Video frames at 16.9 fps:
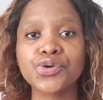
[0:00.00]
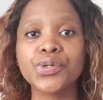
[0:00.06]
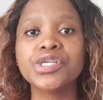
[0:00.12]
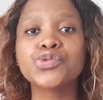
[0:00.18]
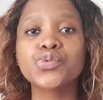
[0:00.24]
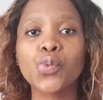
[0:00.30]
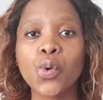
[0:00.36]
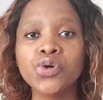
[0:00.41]
So
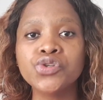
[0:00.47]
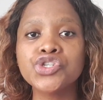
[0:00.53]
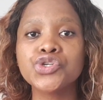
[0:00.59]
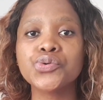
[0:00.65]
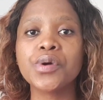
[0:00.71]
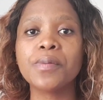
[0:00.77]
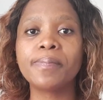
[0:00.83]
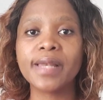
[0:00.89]
it's worn
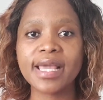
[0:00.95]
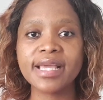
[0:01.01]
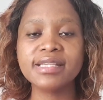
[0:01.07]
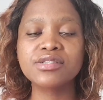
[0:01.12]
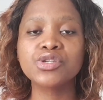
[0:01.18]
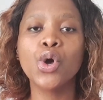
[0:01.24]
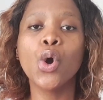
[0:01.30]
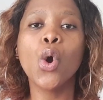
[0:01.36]
to
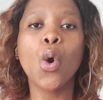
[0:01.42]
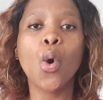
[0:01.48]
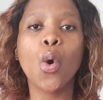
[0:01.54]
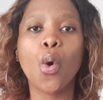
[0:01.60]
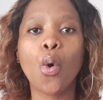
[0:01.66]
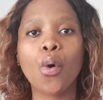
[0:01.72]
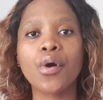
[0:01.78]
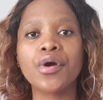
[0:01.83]
replace,
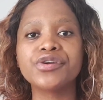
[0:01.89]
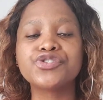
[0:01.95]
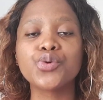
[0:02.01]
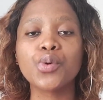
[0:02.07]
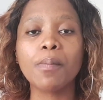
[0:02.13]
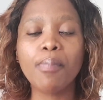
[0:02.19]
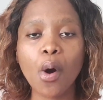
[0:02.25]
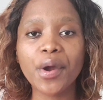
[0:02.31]
or
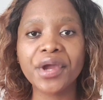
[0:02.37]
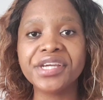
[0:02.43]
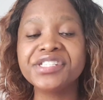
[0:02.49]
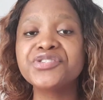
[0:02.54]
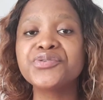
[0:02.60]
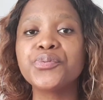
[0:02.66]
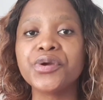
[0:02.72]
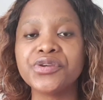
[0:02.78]
to a
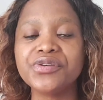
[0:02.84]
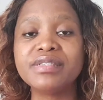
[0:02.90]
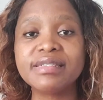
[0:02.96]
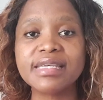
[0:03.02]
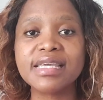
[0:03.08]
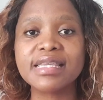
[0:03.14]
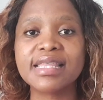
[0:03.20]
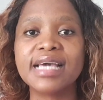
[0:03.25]
point where
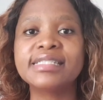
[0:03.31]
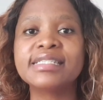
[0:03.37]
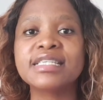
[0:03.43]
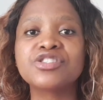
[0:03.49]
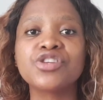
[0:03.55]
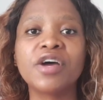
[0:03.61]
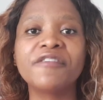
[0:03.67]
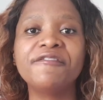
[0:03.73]
you're seeing that
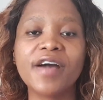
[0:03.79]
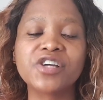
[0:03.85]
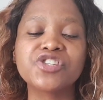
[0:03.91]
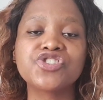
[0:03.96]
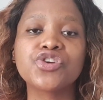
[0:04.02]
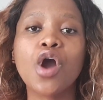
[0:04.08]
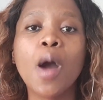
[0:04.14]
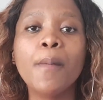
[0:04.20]
it's not
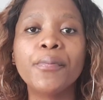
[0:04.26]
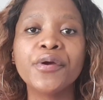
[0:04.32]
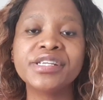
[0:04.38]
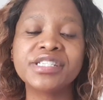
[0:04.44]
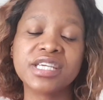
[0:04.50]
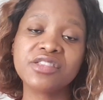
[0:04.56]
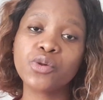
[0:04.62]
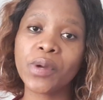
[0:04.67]
functioning or
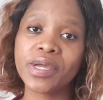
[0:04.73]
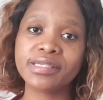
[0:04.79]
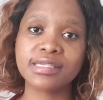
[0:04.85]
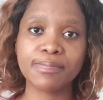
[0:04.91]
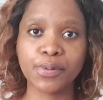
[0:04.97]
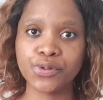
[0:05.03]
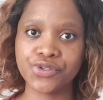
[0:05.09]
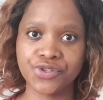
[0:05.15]
operating the way
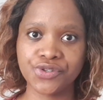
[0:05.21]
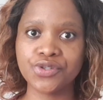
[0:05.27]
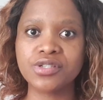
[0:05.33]
it's supposed to.